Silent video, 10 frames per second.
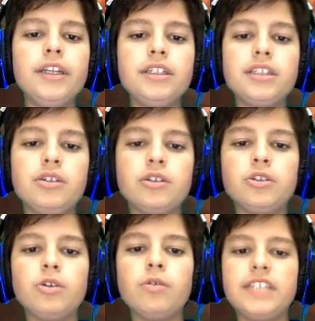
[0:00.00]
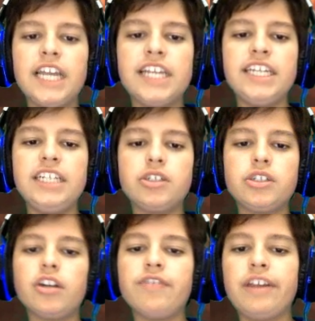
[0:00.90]
you control attack each
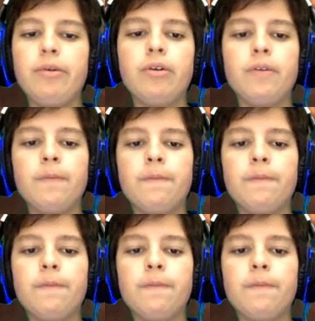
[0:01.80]
turn if able.